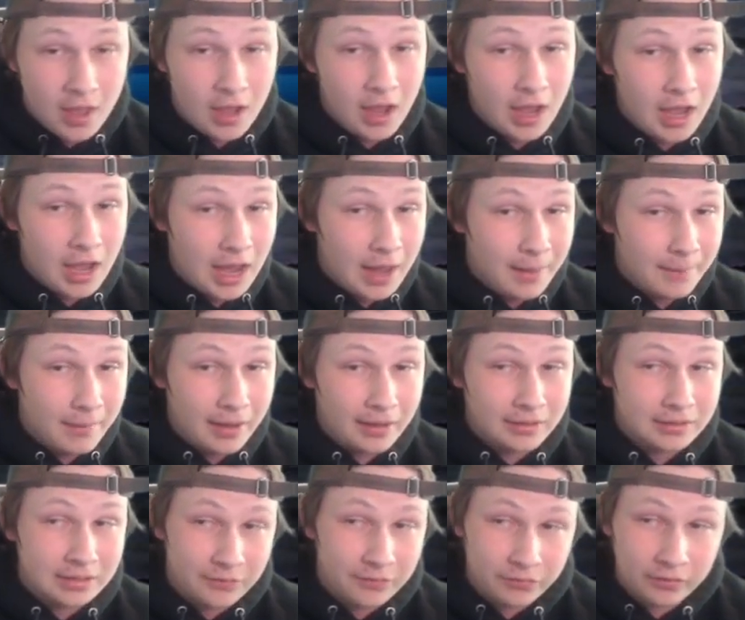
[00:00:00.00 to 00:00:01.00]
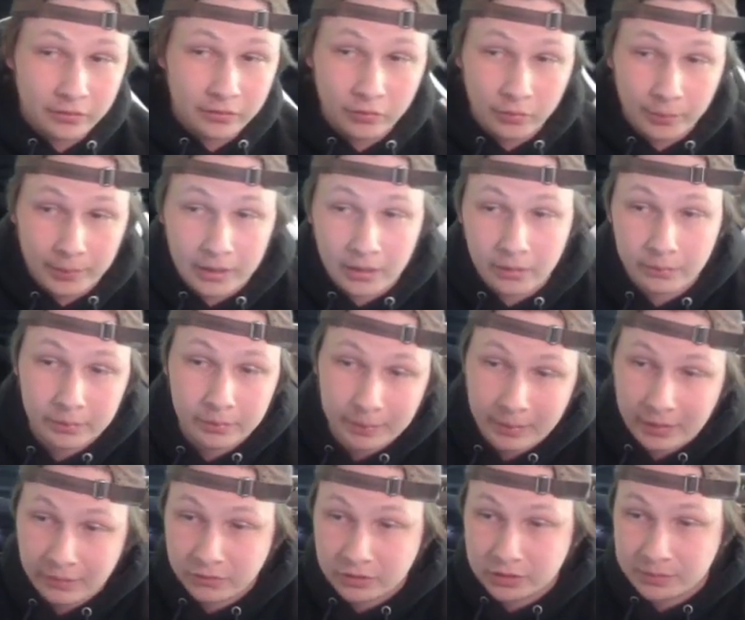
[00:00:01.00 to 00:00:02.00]
Um, definitely a little bit
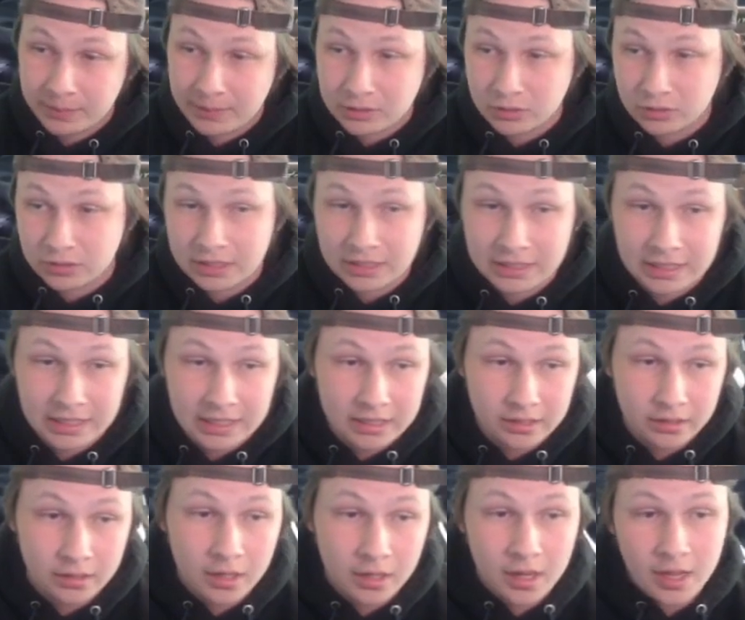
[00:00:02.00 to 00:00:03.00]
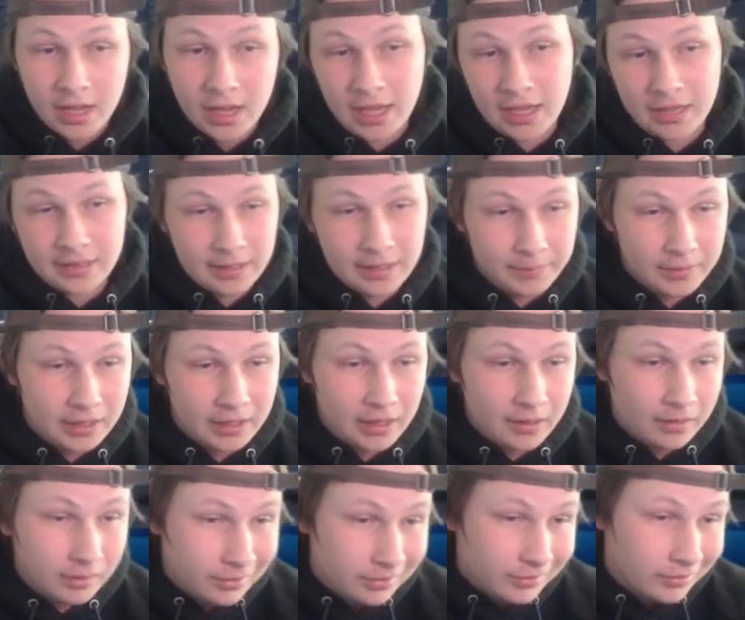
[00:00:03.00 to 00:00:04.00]
unprepared for Special Teeny here, as I'm going to get
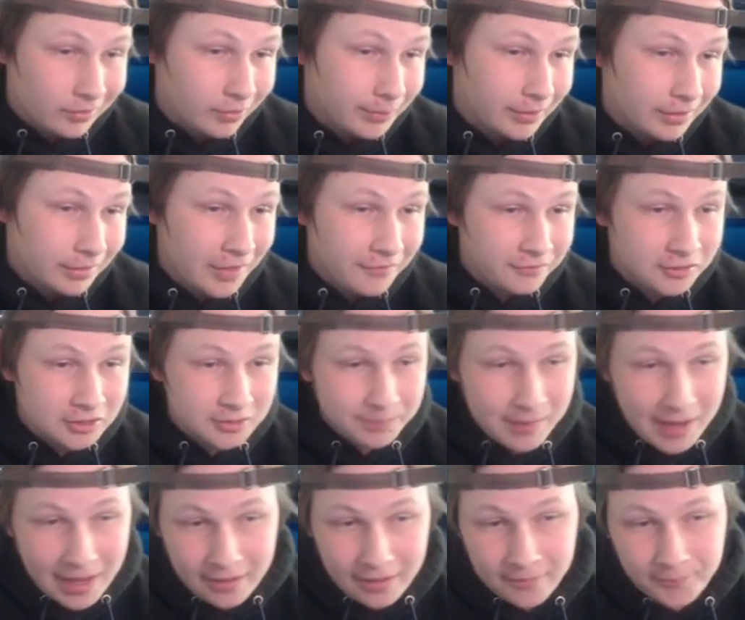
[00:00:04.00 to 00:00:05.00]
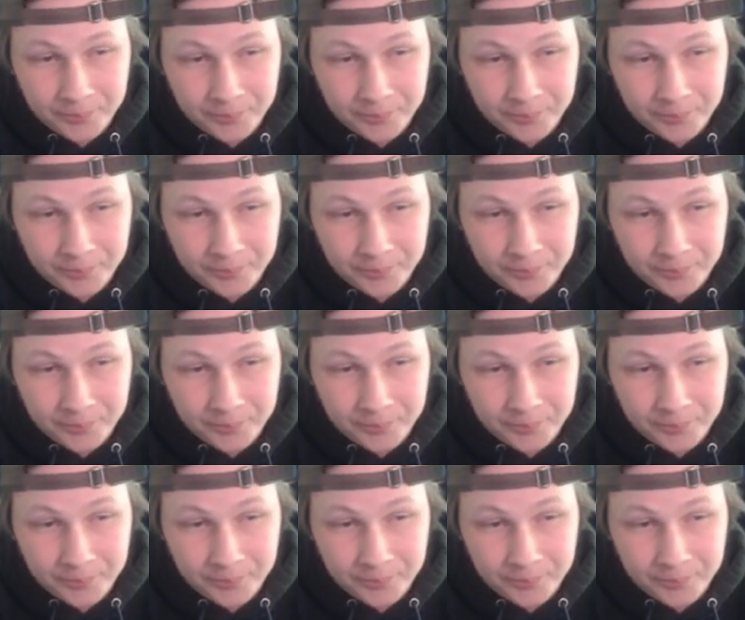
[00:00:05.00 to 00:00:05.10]
a little bit of Leftovers back.